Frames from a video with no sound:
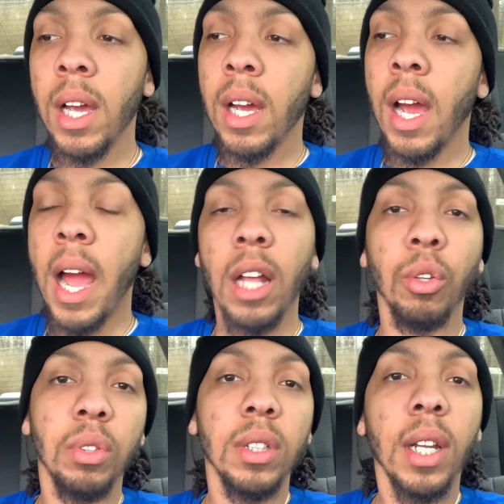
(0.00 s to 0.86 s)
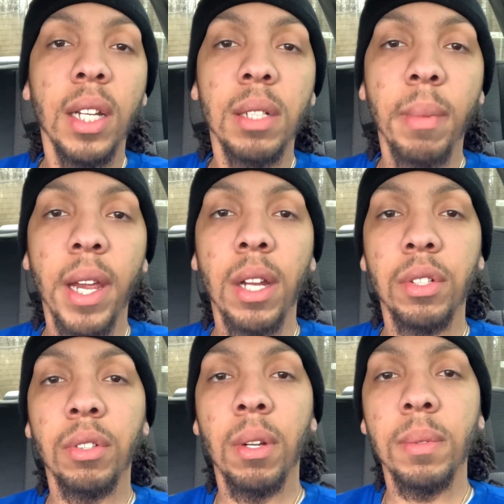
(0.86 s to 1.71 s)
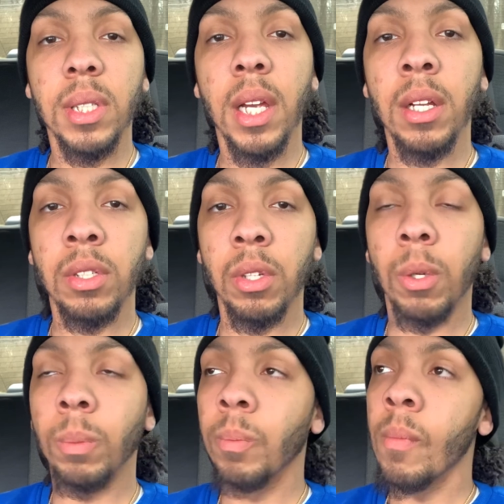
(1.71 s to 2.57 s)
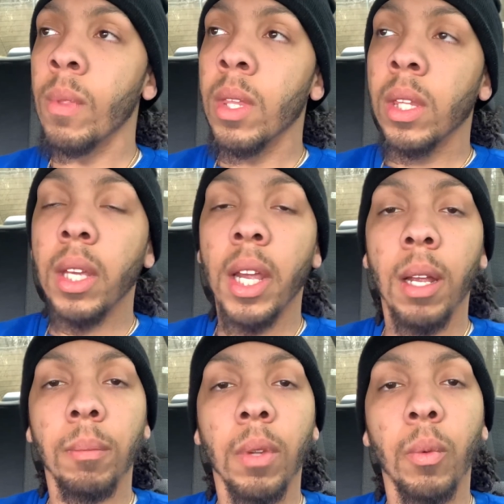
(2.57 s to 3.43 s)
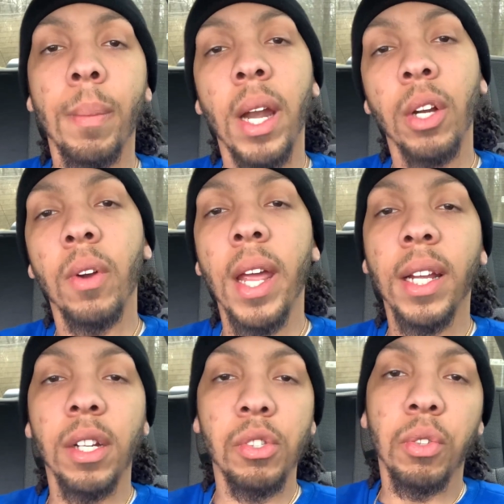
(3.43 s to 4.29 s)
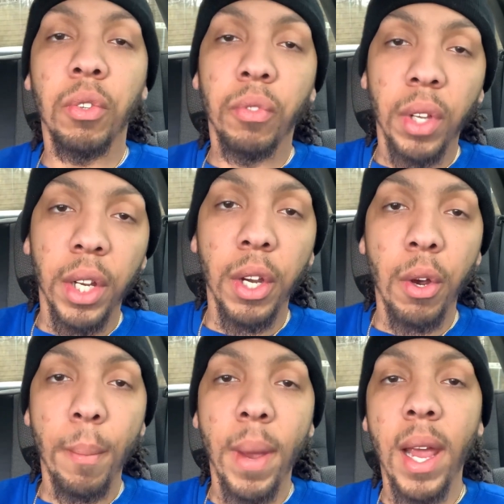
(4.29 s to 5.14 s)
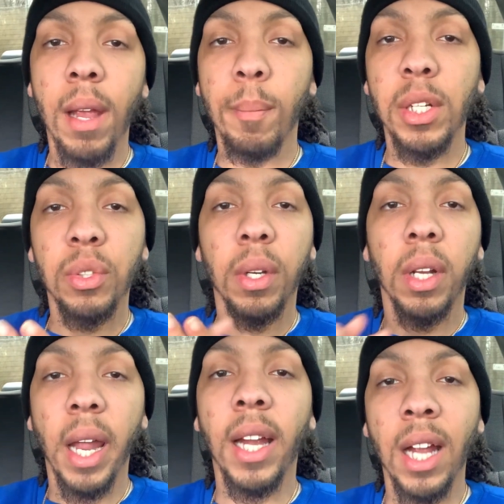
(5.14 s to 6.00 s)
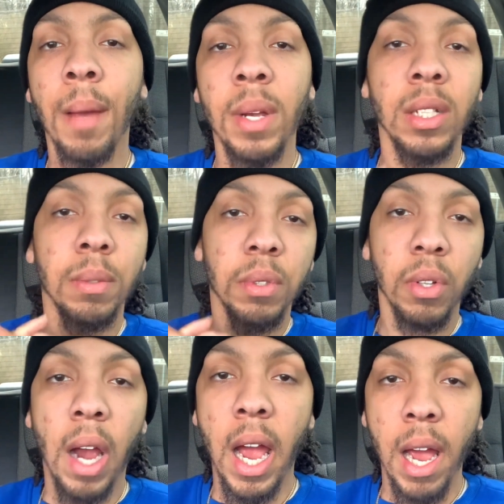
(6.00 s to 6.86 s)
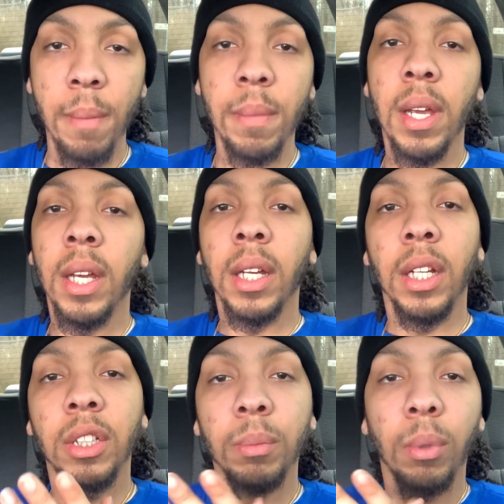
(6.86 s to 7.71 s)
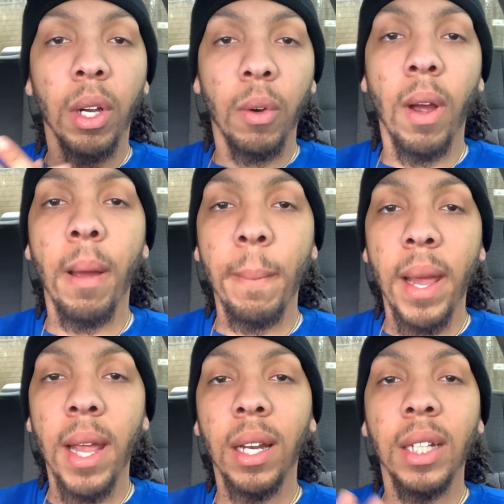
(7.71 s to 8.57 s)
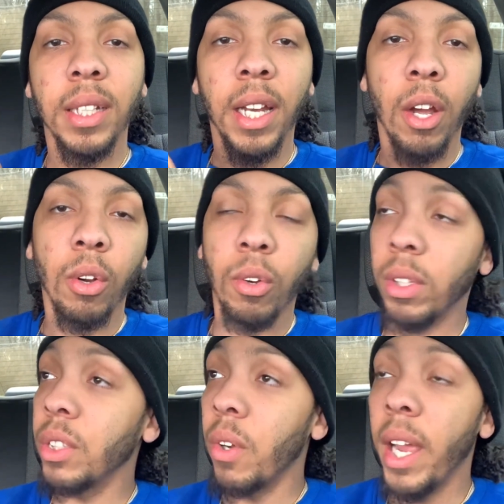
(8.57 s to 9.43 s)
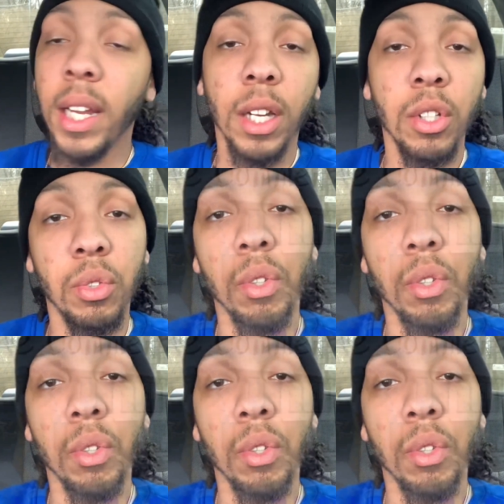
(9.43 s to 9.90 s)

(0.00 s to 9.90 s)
how Lucci did his mans. You know what I'm saying? So, yeah, we about to go ahead and get into the video, man. Be sure to like, comment, and subscribe. It's your boy Quan Man. Let's get help. Let's go ahead and get into the